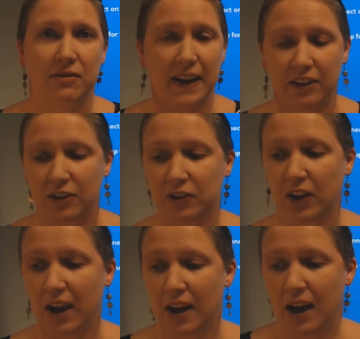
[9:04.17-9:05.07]
venues,
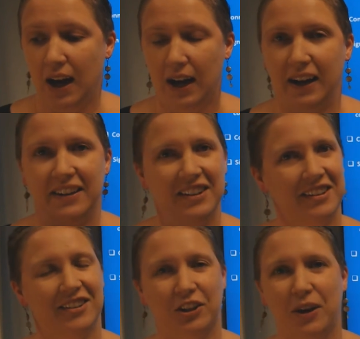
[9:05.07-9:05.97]
and this
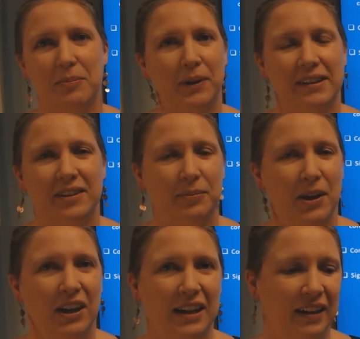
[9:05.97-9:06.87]
is a great place to
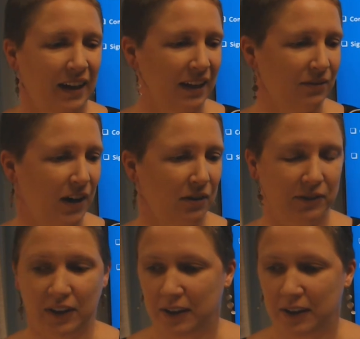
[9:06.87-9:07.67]
plug in and get involved.